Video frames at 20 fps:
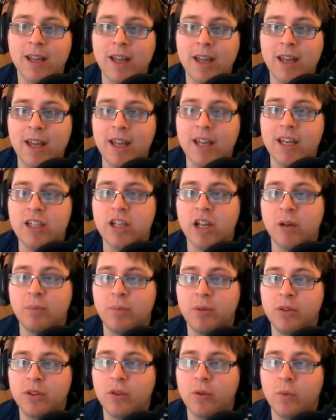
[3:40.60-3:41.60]
He shall
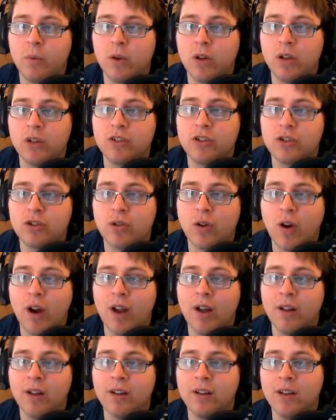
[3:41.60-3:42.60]
put the world to
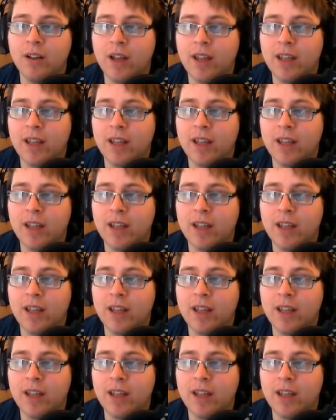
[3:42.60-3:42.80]
trial.